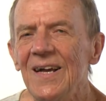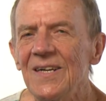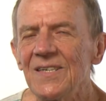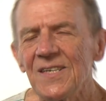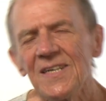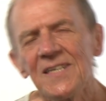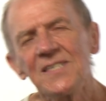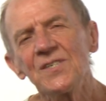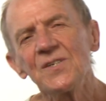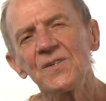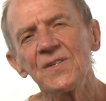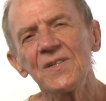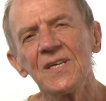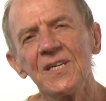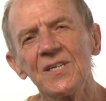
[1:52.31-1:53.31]
So let's look
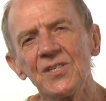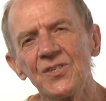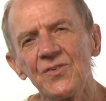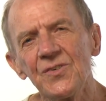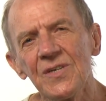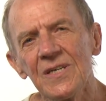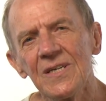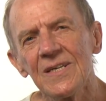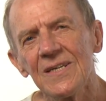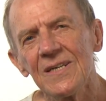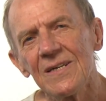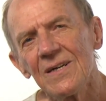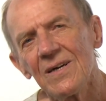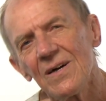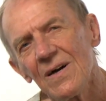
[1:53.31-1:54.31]
at the history
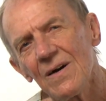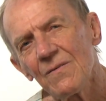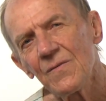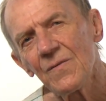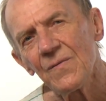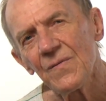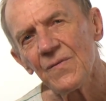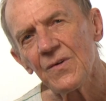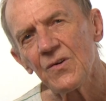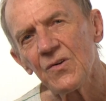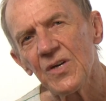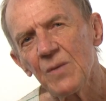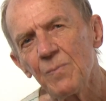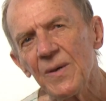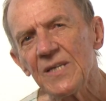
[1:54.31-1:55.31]
of the
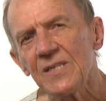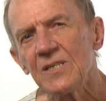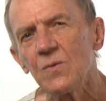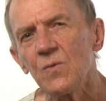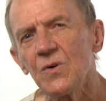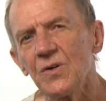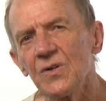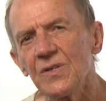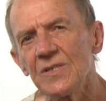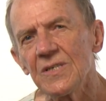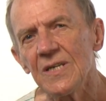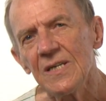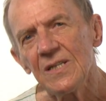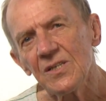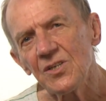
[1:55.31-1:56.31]
Greek-based words.
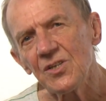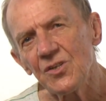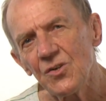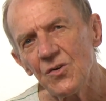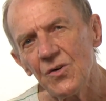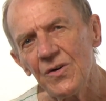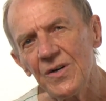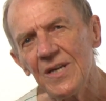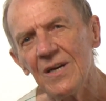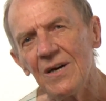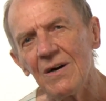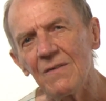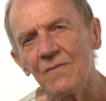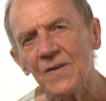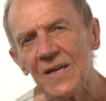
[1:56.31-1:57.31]
In the story
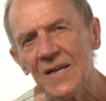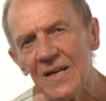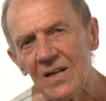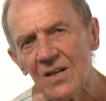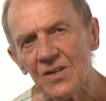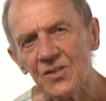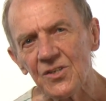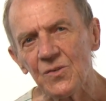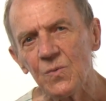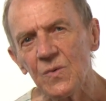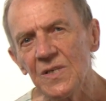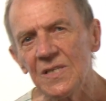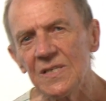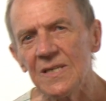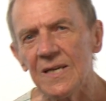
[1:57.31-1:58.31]
of English, we
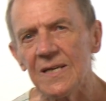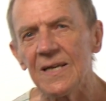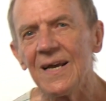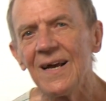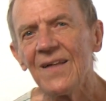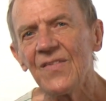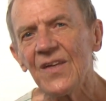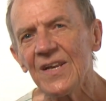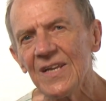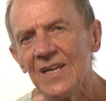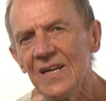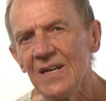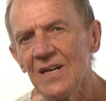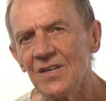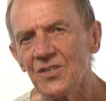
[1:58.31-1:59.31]
said that
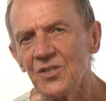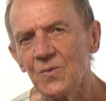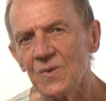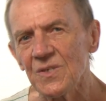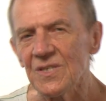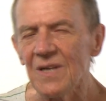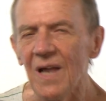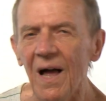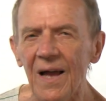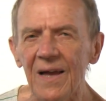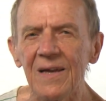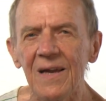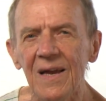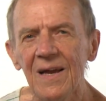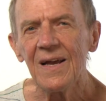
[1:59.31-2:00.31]
English was
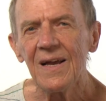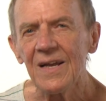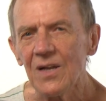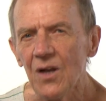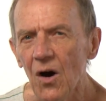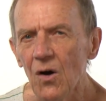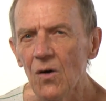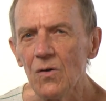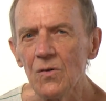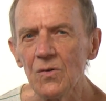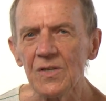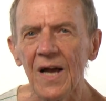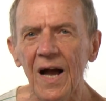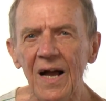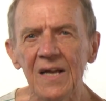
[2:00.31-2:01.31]
like an
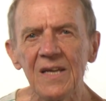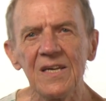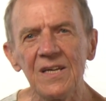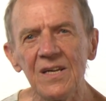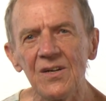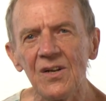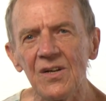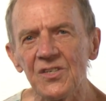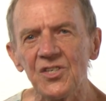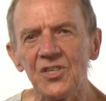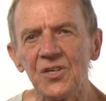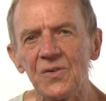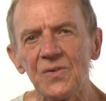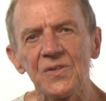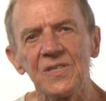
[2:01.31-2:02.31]
old
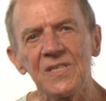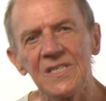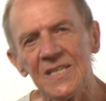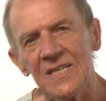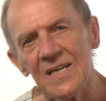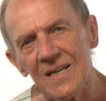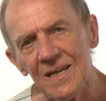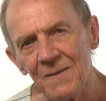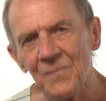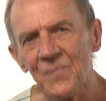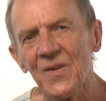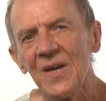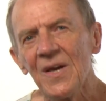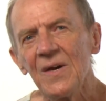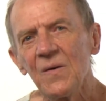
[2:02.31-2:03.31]
archaeological dig
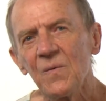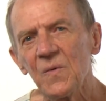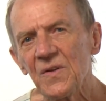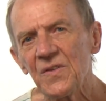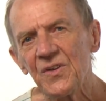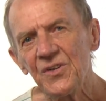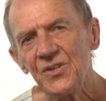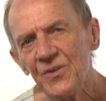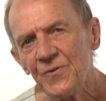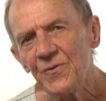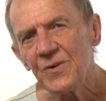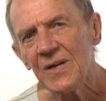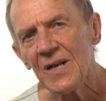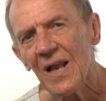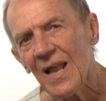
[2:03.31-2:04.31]
with
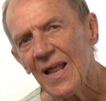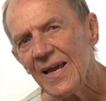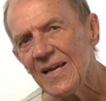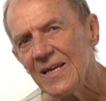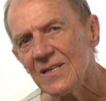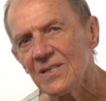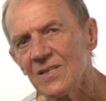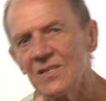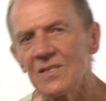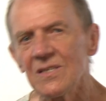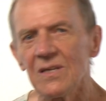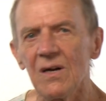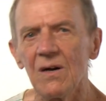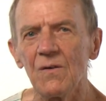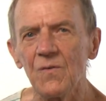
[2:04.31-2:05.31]
different layers
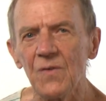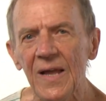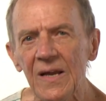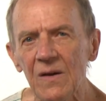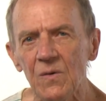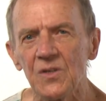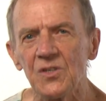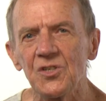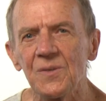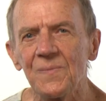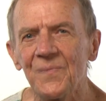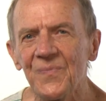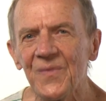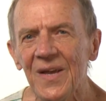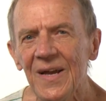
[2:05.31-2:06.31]
of language.
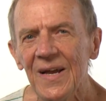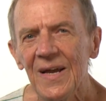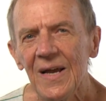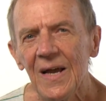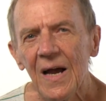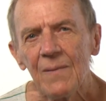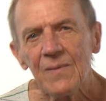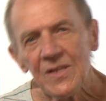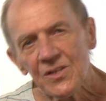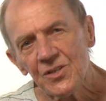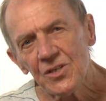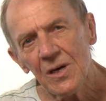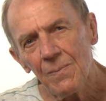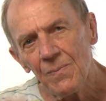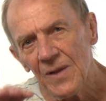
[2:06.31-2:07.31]
The
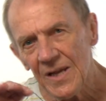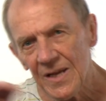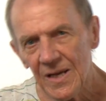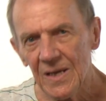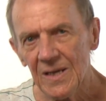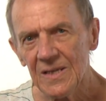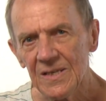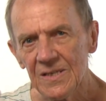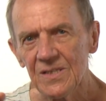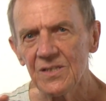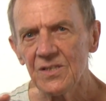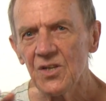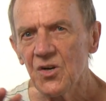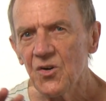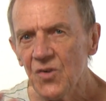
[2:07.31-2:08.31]
top layer is
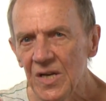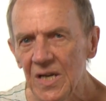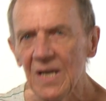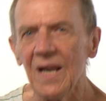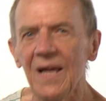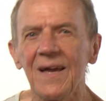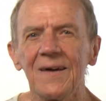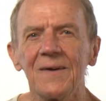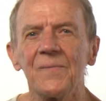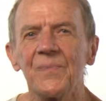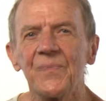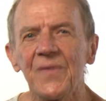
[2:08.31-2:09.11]
the Greek layer